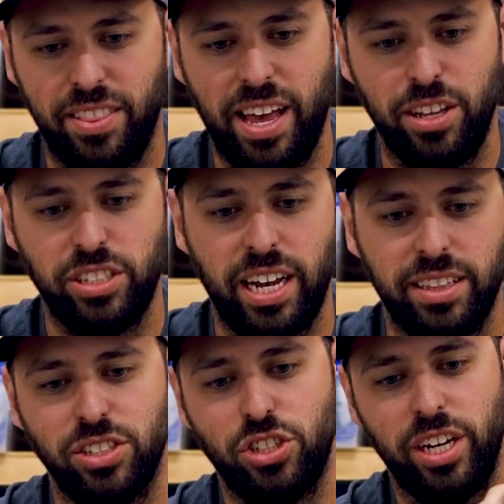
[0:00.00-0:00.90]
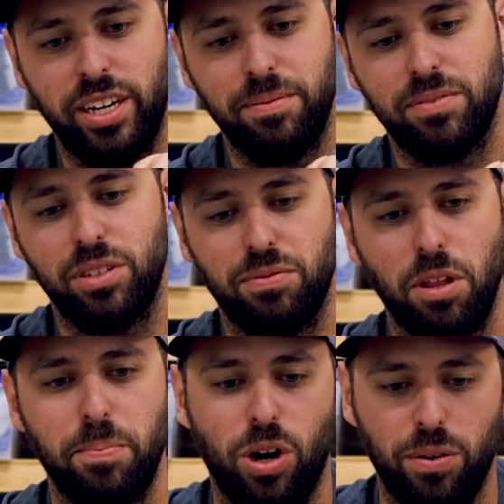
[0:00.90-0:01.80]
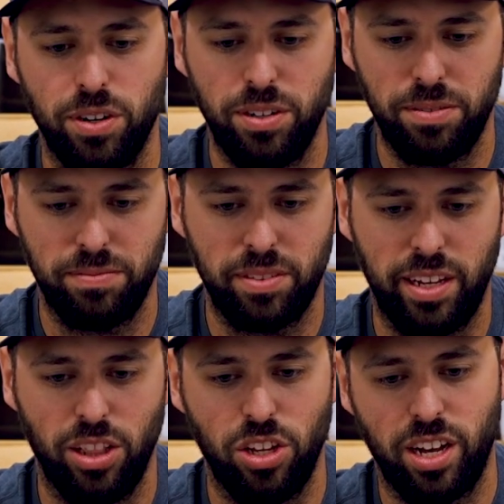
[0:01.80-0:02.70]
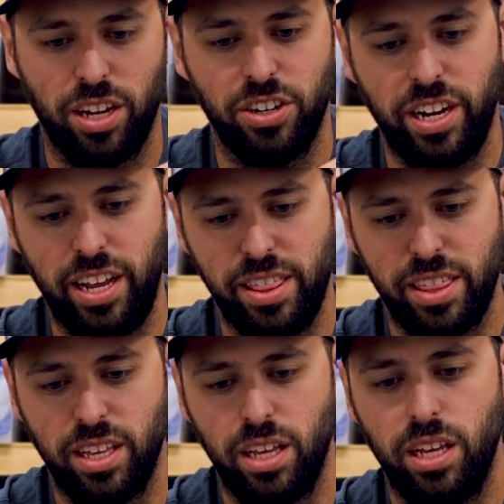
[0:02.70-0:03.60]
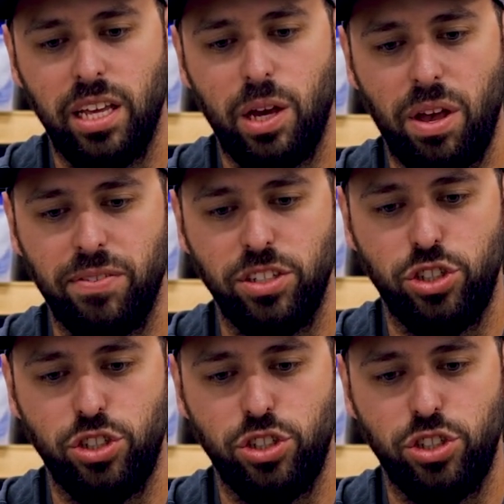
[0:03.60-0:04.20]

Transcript: and then you take this jig, you flip it over and look underneath. And we have a